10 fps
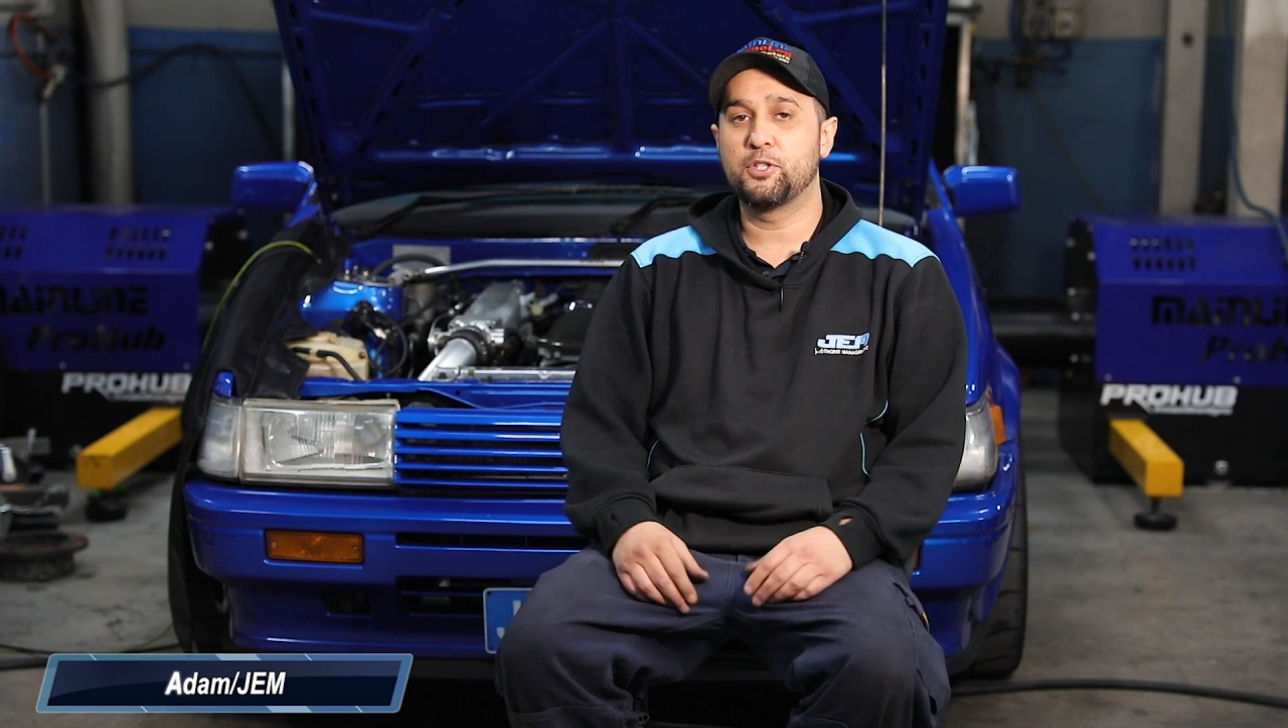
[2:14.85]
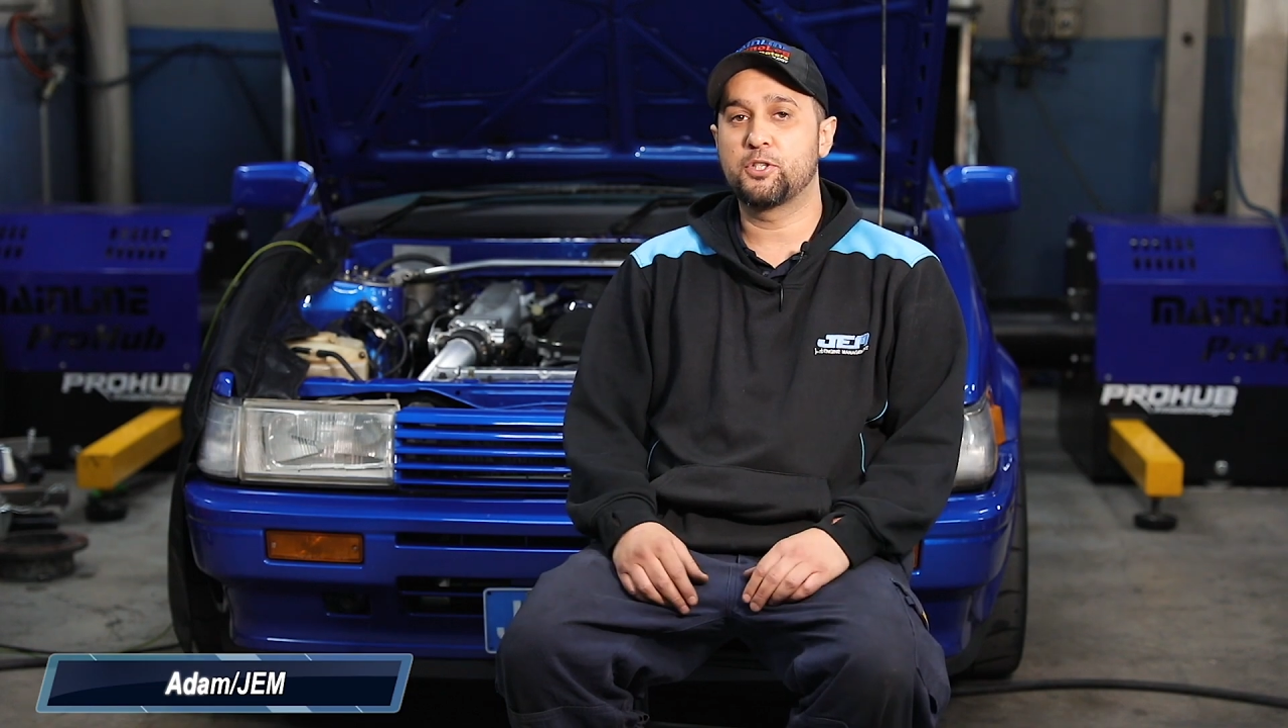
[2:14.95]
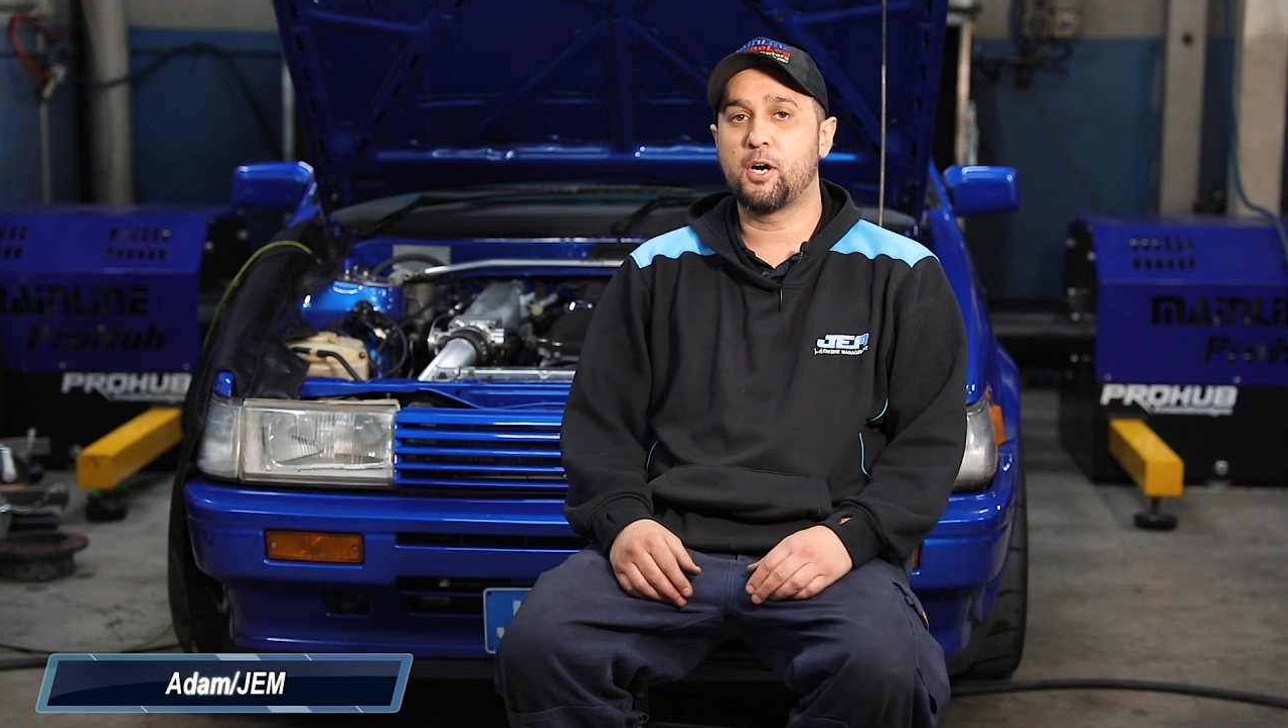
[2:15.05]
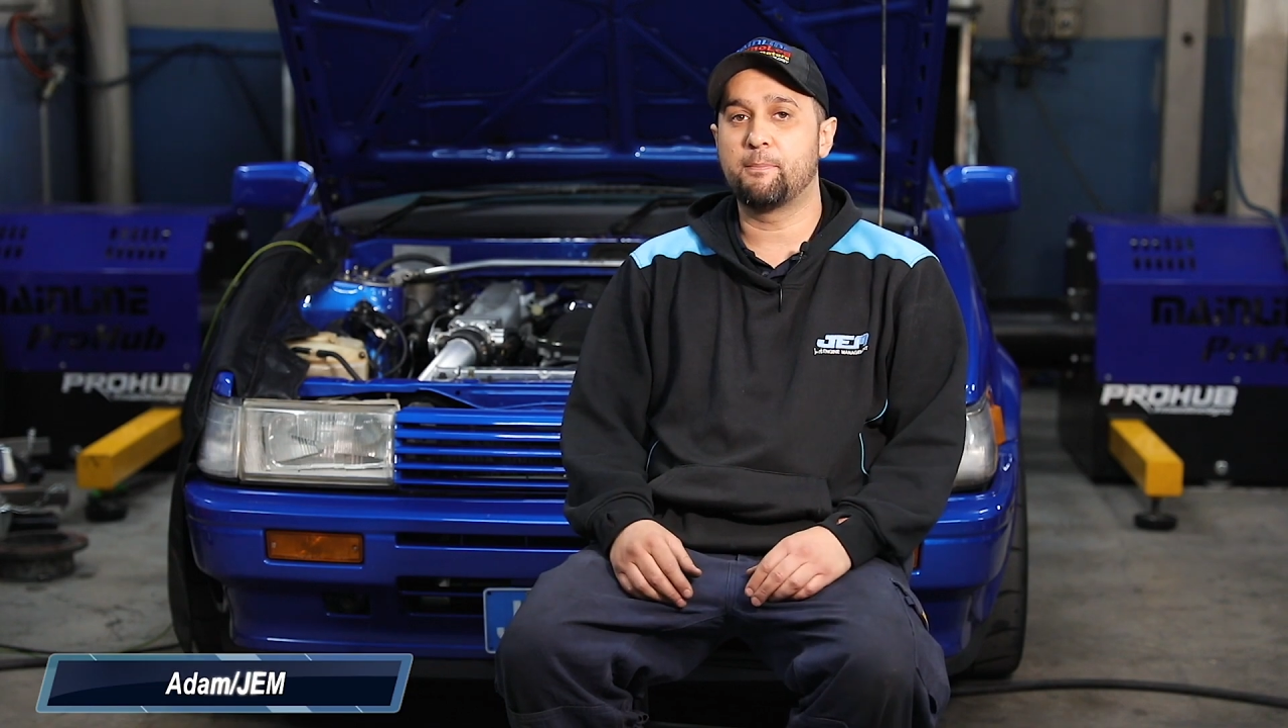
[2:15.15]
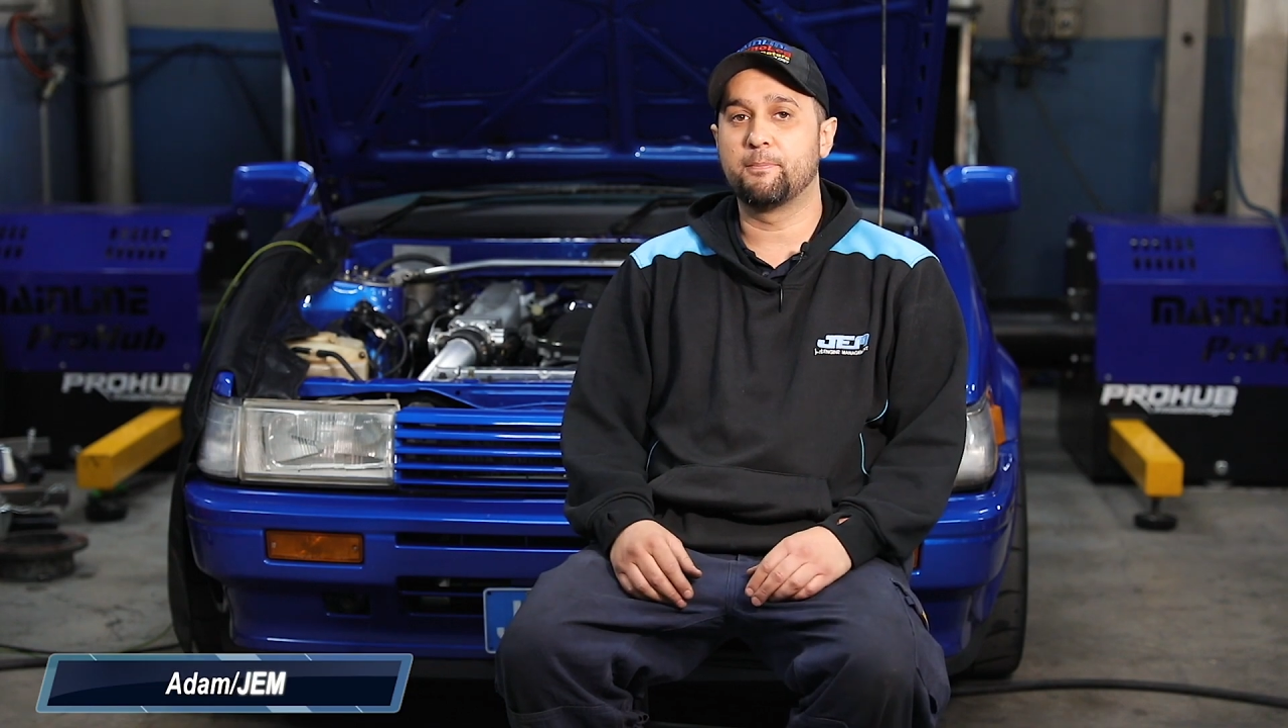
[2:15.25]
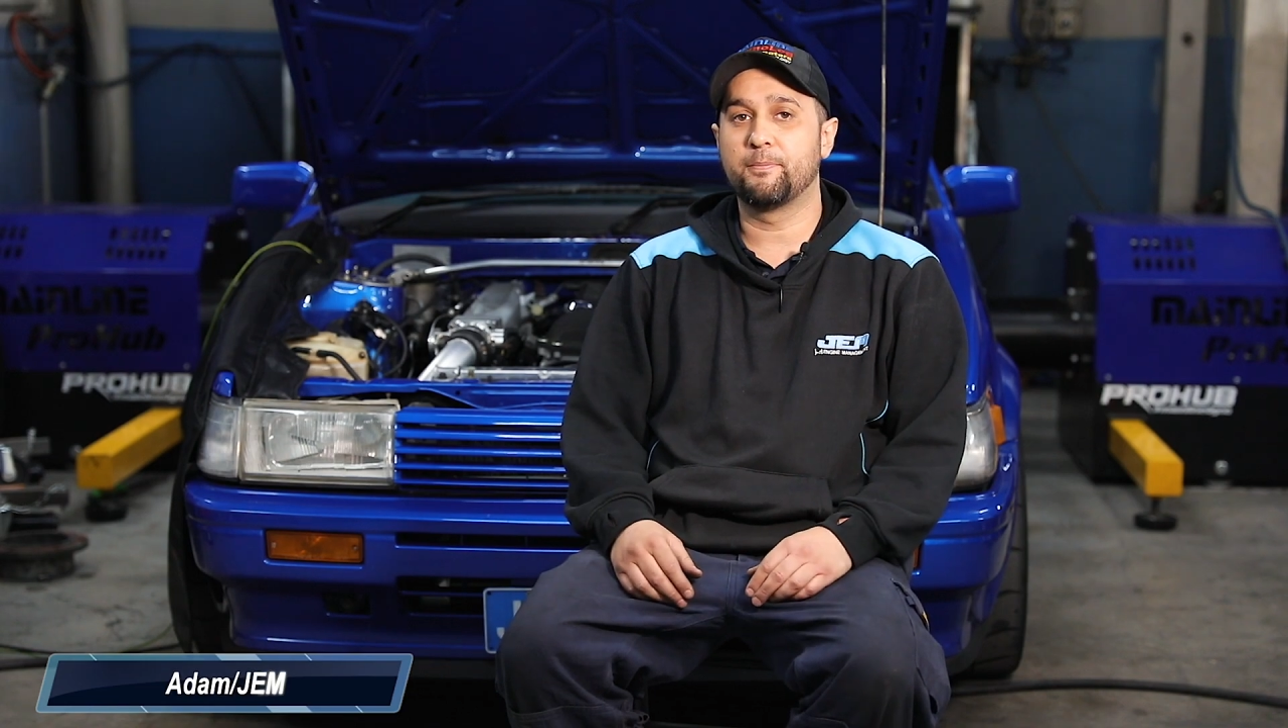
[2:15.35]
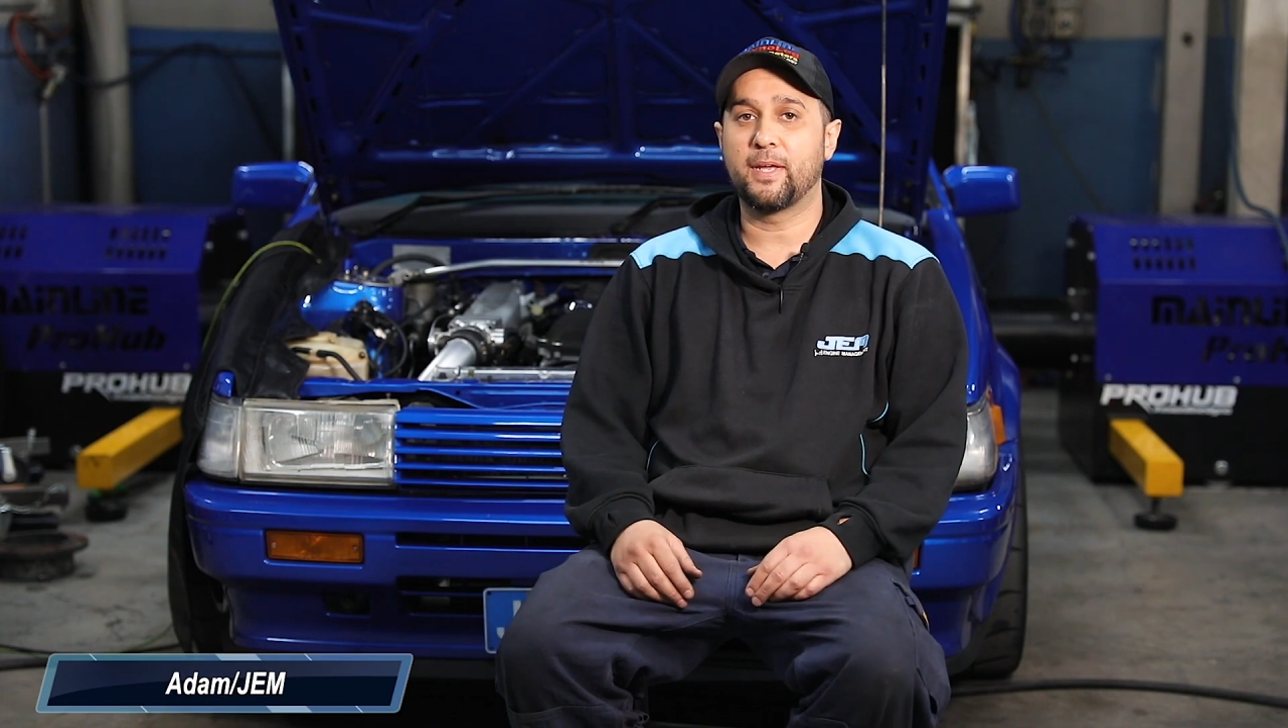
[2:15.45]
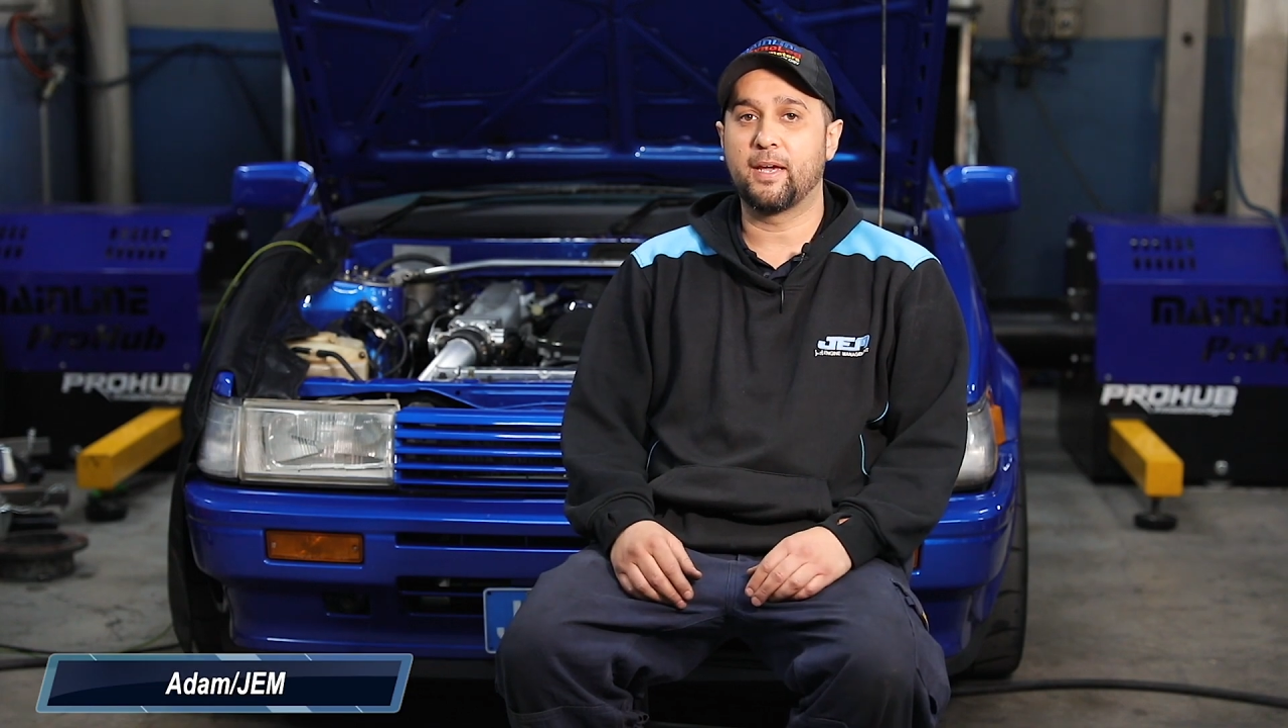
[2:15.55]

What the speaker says: shop,